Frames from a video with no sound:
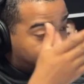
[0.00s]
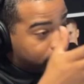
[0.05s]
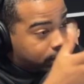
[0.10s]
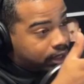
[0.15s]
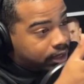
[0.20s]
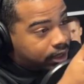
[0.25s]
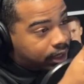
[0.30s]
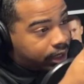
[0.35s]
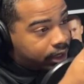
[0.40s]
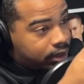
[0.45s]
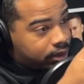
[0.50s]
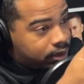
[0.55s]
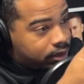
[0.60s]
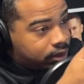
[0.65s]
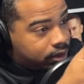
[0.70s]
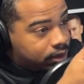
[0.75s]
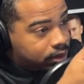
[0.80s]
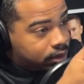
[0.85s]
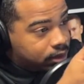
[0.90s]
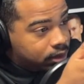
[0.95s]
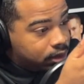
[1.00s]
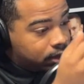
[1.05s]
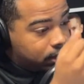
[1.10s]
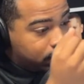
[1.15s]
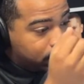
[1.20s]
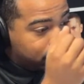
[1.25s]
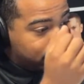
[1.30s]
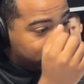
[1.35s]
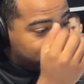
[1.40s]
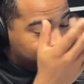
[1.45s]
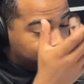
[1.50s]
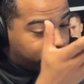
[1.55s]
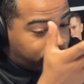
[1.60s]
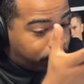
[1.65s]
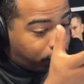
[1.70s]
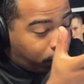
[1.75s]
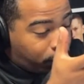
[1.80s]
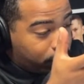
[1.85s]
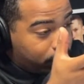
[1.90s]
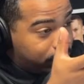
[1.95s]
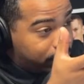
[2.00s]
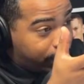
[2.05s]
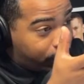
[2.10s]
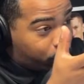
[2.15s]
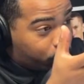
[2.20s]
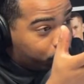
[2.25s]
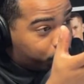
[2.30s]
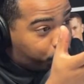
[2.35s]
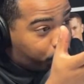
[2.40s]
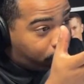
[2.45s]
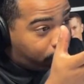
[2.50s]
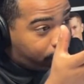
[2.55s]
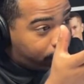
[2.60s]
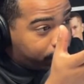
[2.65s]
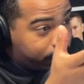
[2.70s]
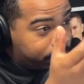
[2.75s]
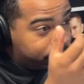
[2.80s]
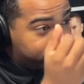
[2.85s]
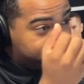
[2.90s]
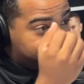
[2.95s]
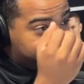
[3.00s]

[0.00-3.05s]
Harris Athletics. Number 4, Lake Worth Pride.